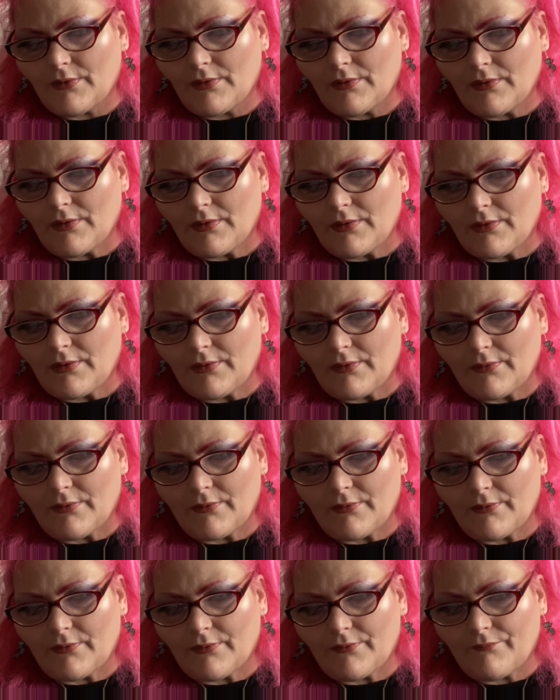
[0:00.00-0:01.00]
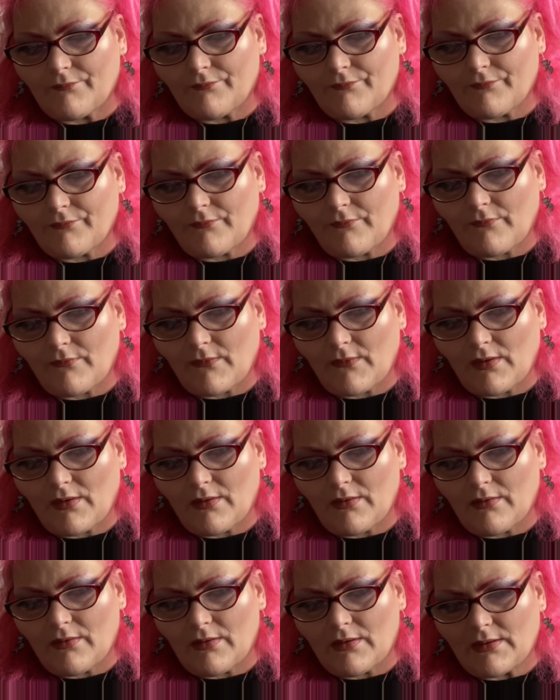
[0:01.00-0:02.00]
And
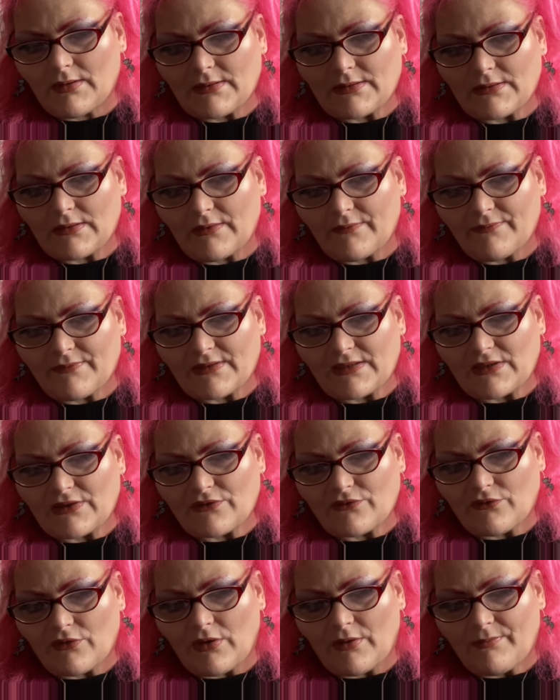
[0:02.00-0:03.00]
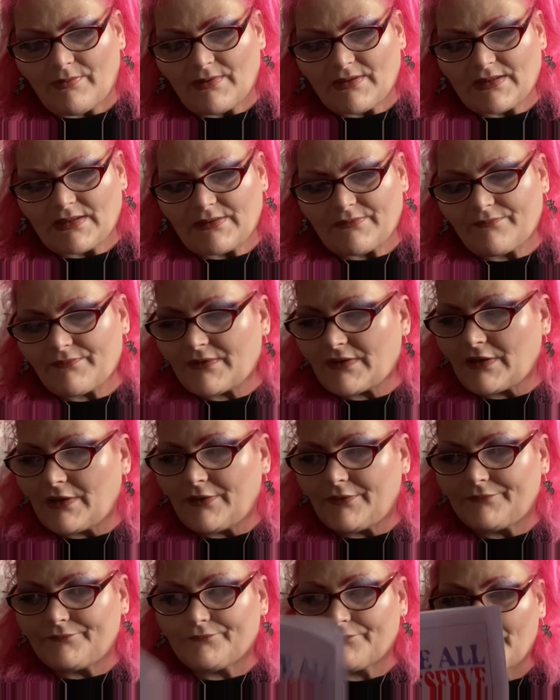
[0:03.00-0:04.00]
it's only for subscribers.
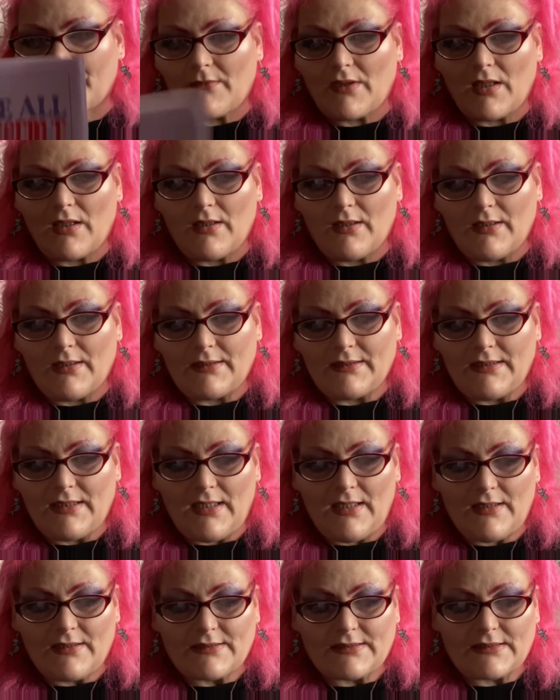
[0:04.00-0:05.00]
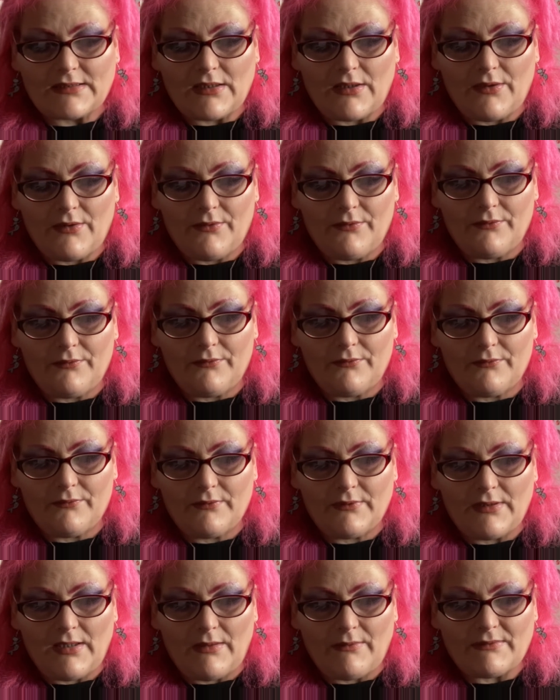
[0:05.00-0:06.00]
So that
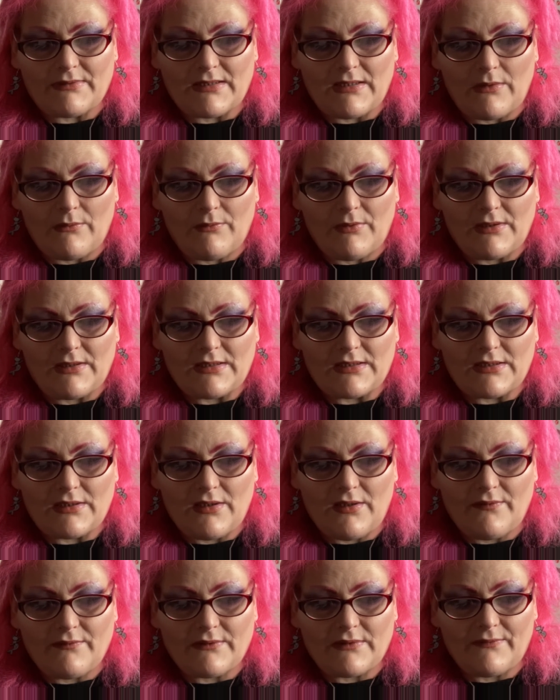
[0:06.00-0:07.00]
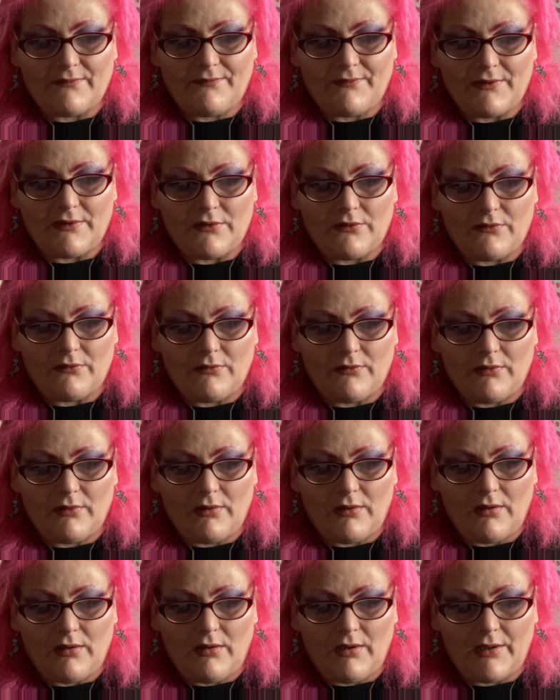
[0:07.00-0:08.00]
was that. We deserve to feel
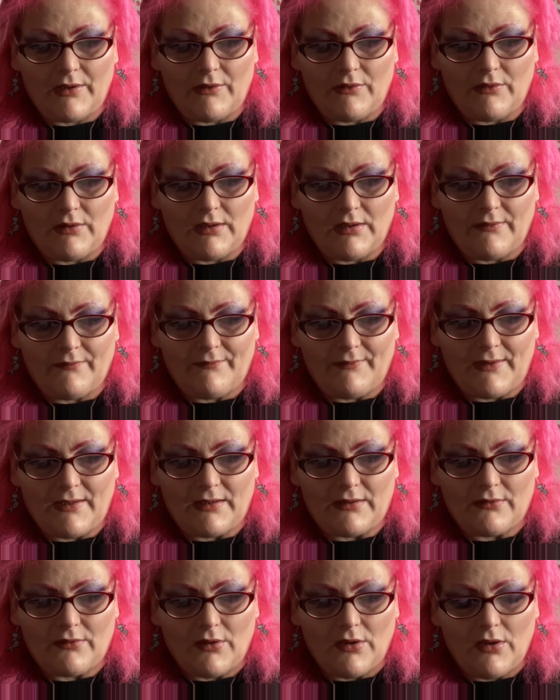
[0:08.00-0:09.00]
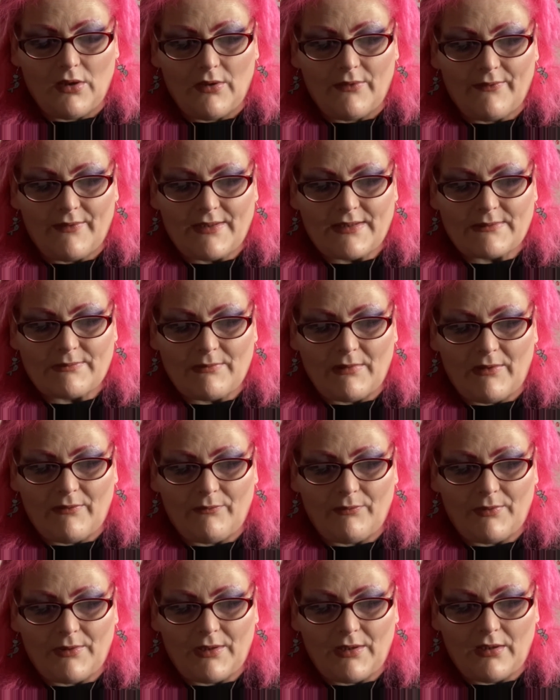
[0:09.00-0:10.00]
iconic event. This
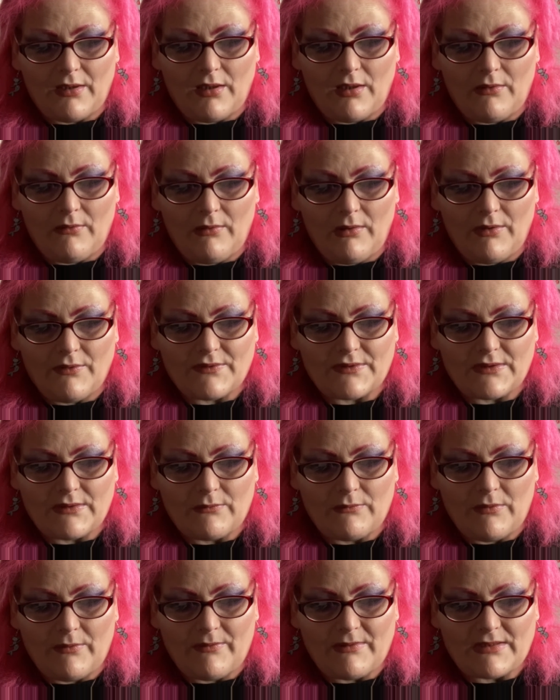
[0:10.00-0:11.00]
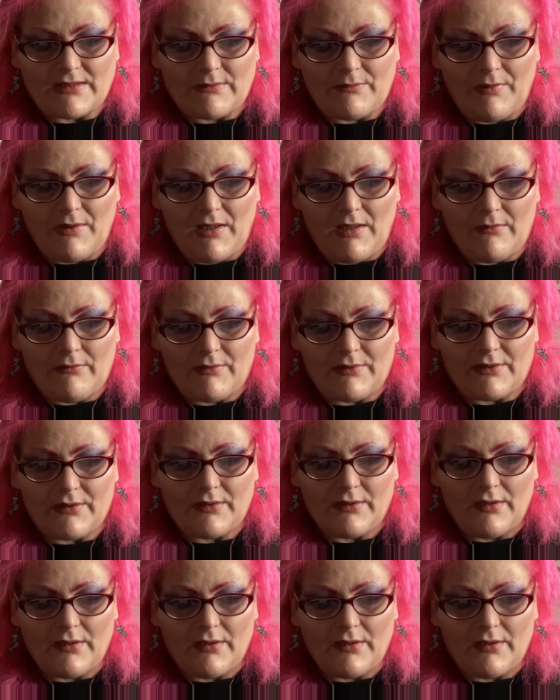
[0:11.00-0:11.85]
month we are co-hosting Women's Empowerment,